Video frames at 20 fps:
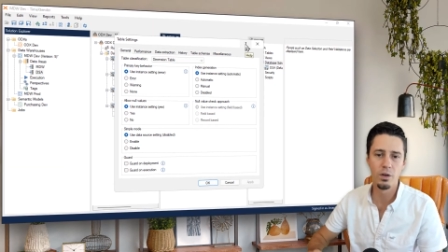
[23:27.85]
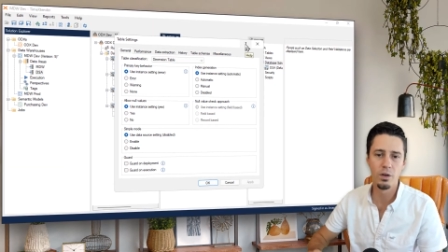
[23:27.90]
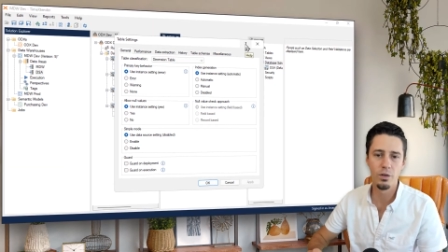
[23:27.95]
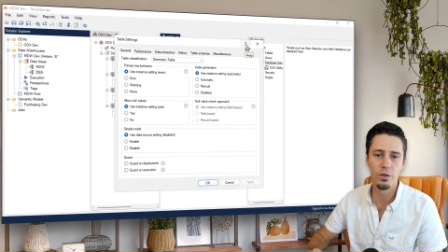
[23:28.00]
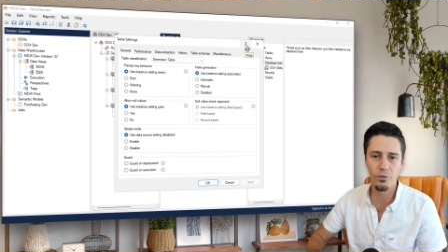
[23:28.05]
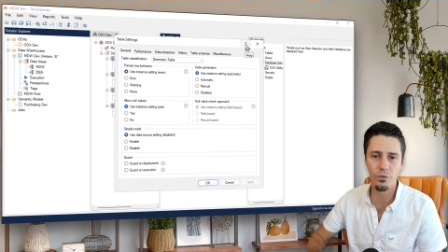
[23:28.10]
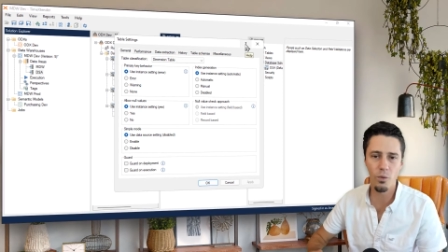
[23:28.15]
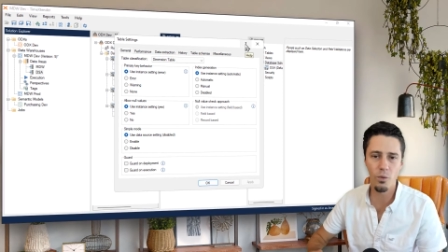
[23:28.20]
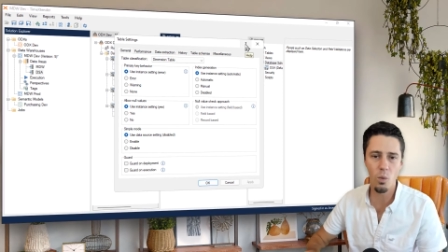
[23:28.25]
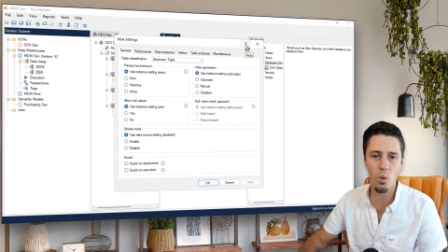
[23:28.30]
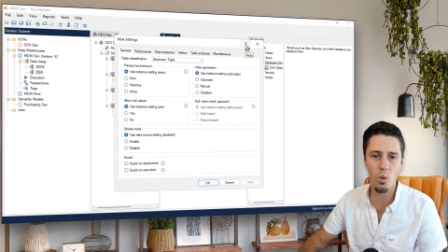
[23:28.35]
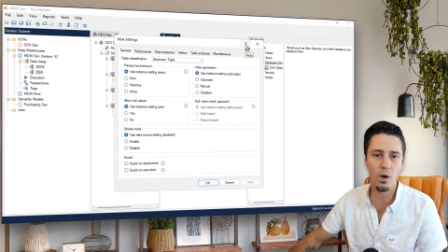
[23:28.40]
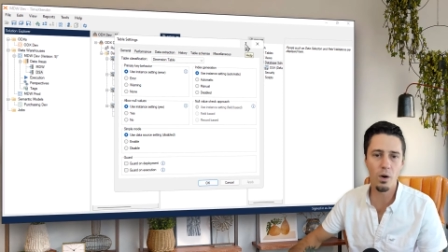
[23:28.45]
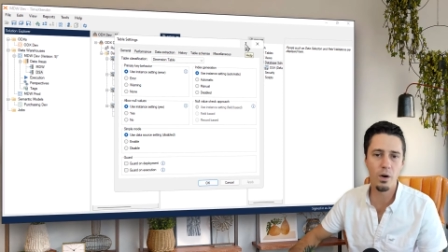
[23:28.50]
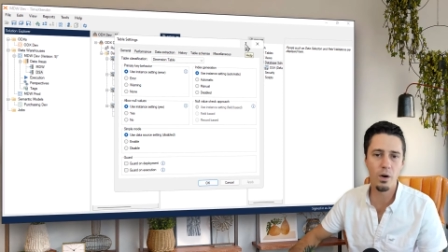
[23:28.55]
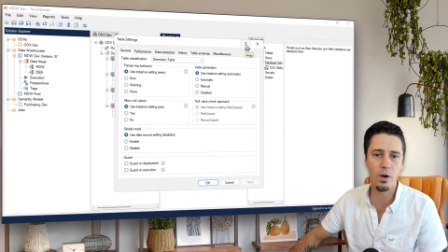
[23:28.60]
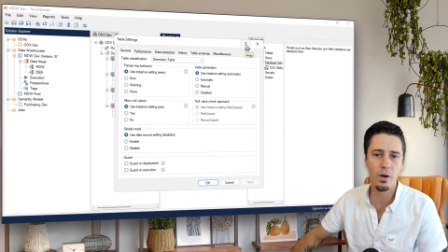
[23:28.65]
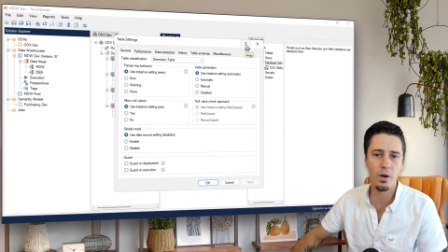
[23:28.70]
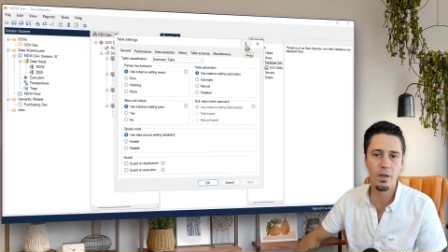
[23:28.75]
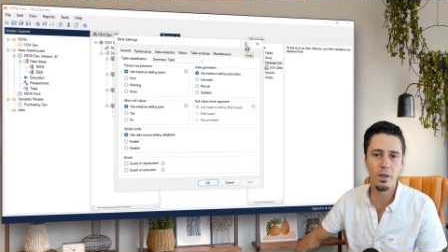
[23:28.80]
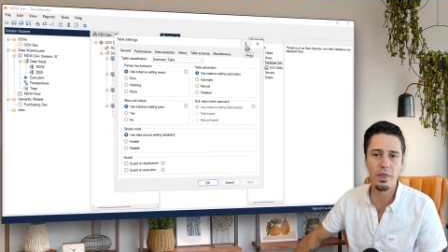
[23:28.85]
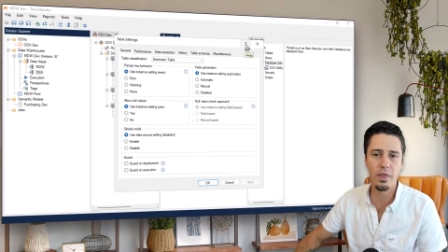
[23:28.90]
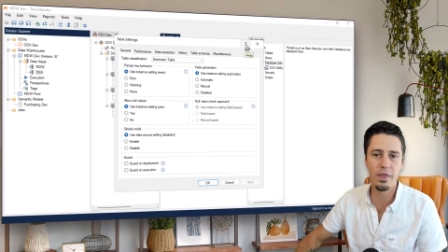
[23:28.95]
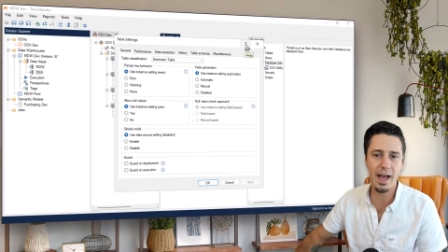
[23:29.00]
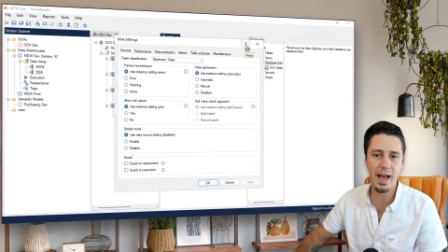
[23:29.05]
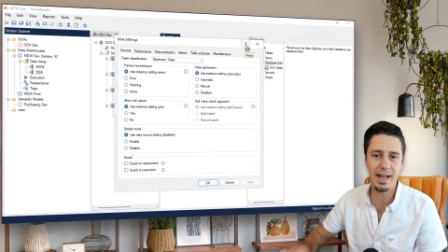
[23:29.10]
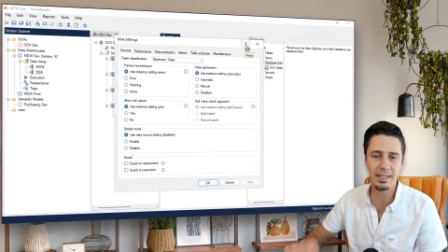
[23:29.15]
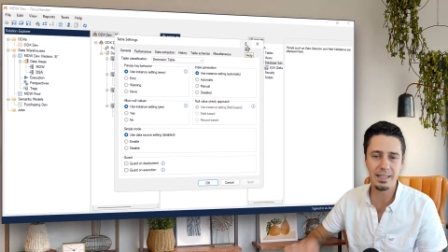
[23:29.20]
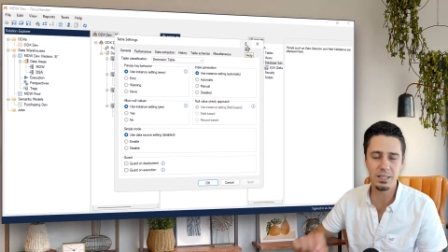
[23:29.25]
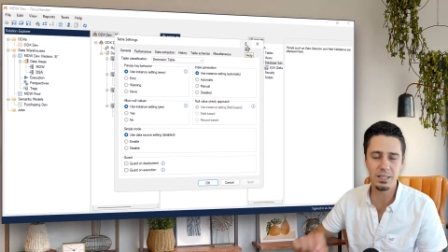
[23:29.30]
for
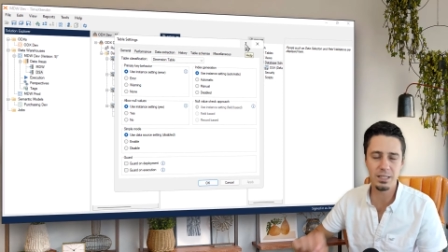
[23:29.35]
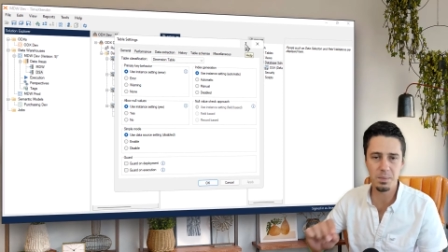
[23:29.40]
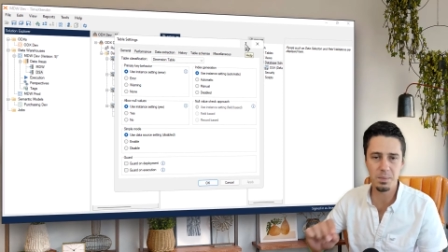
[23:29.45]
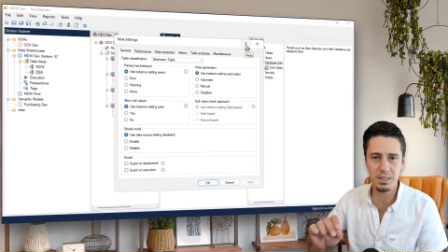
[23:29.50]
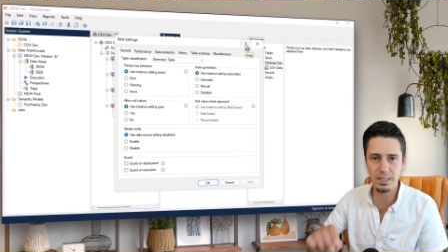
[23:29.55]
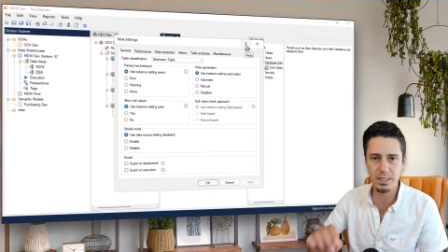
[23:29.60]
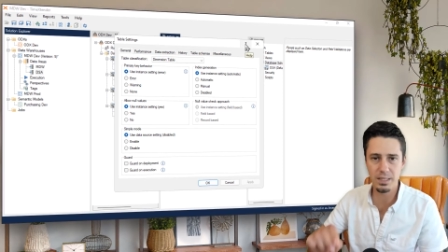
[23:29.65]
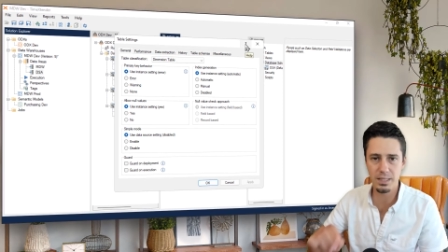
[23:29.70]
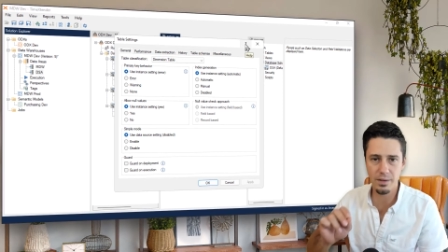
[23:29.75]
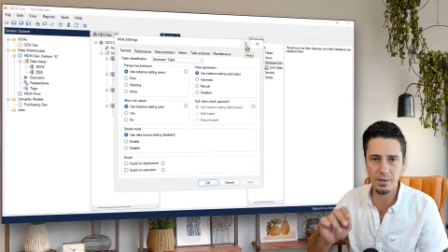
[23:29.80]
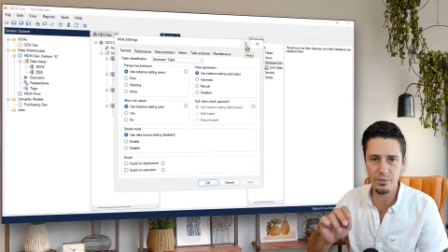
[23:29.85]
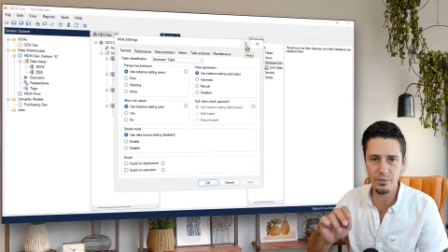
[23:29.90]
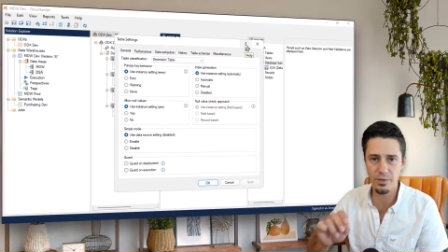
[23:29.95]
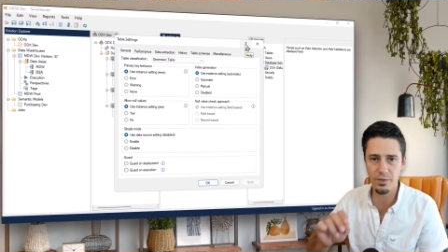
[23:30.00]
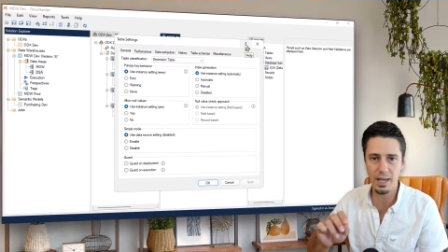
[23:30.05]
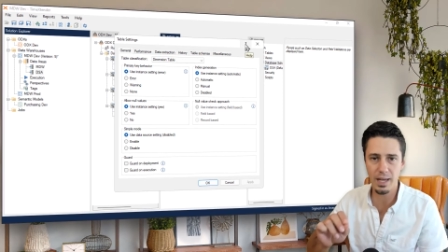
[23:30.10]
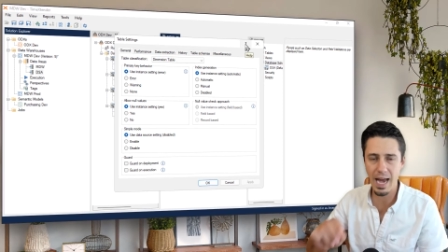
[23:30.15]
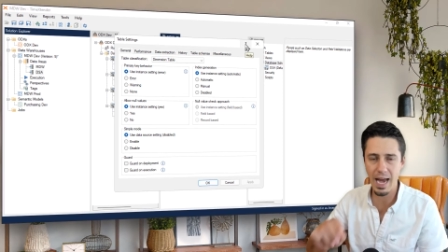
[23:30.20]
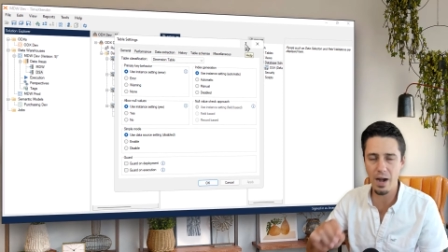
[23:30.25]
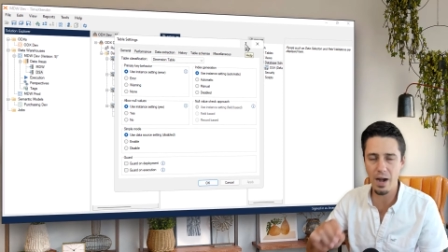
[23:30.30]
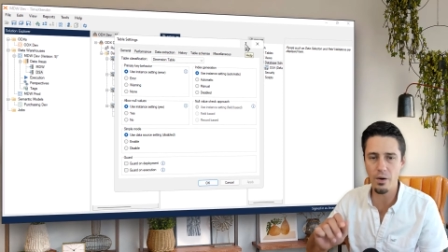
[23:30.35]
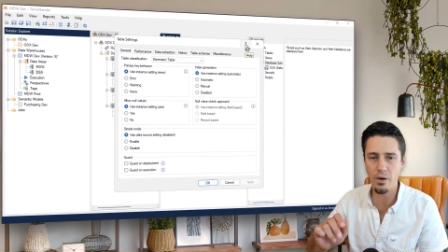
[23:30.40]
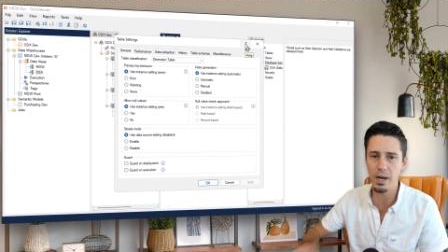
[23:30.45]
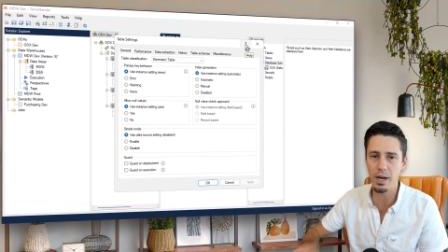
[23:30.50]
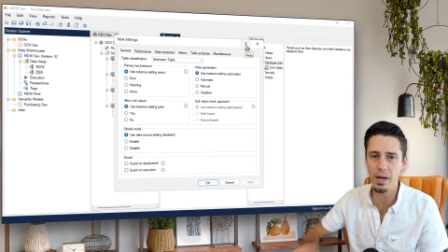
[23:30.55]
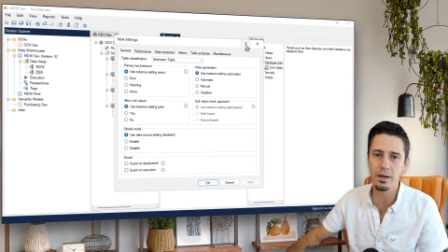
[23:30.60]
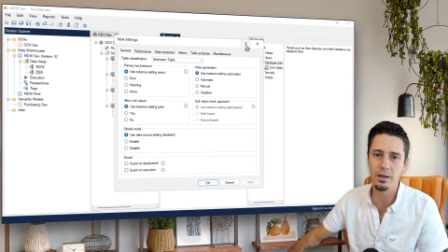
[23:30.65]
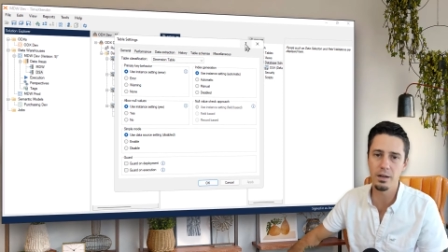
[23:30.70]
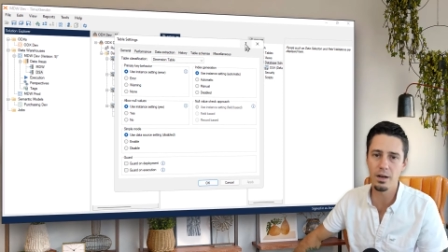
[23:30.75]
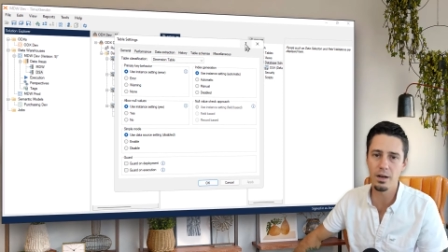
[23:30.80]
that specific
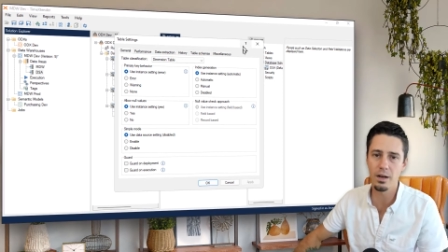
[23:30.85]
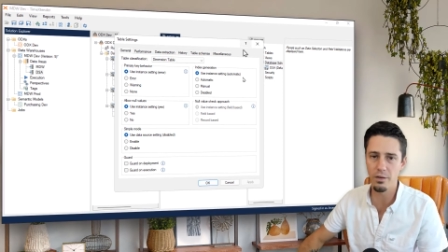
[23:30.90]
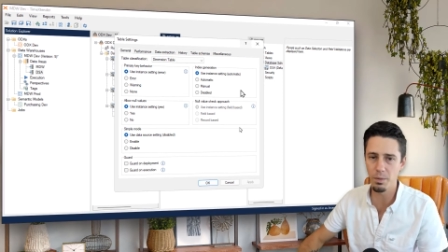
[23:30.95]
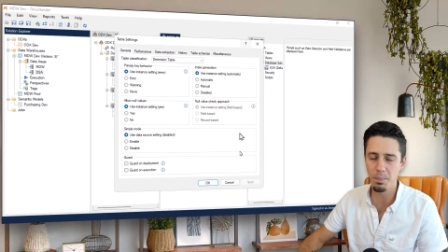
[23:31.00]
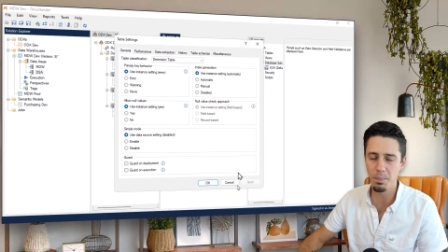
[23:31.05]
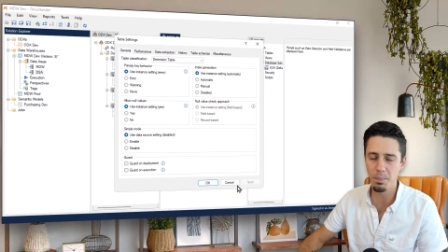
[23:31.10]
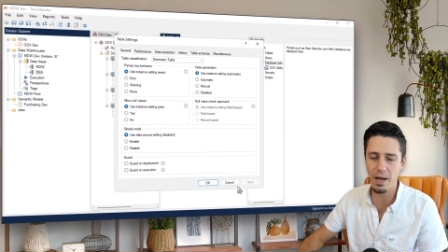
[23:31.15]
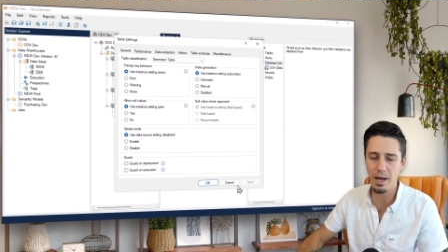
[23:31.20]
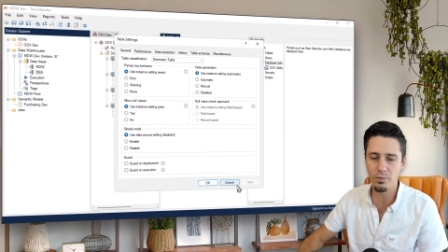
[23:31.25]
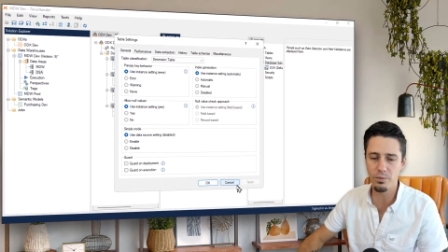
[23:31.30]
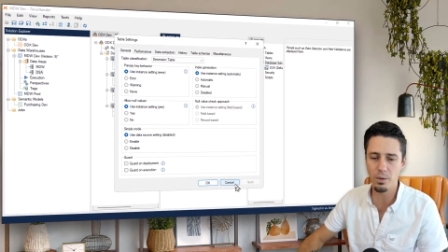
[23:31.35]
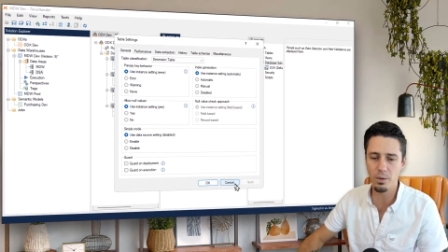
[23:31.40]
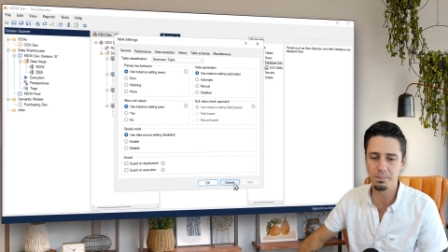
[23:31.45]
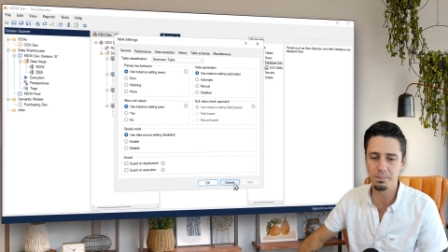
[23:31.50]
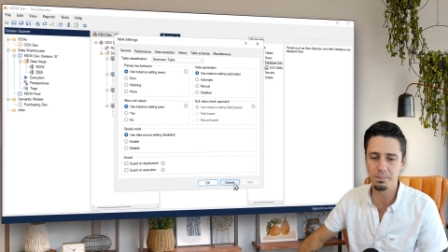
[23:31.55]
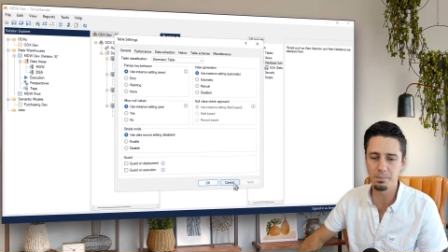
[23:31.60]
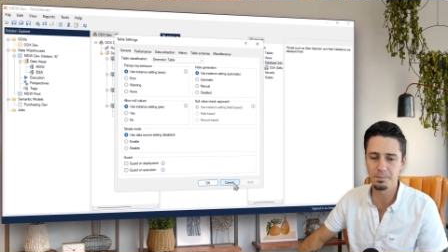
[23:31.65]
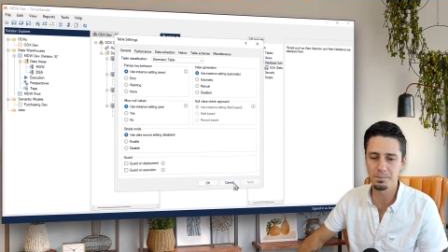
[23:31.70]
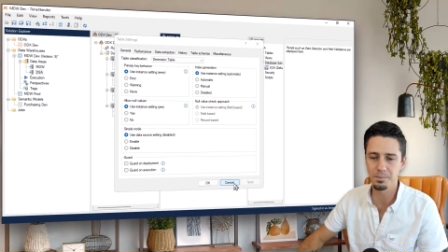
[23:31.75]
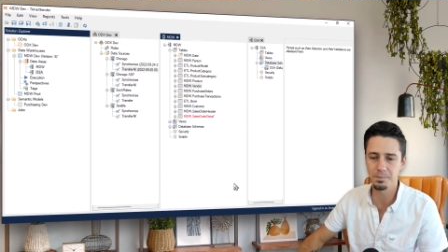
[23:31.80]
area of the platform.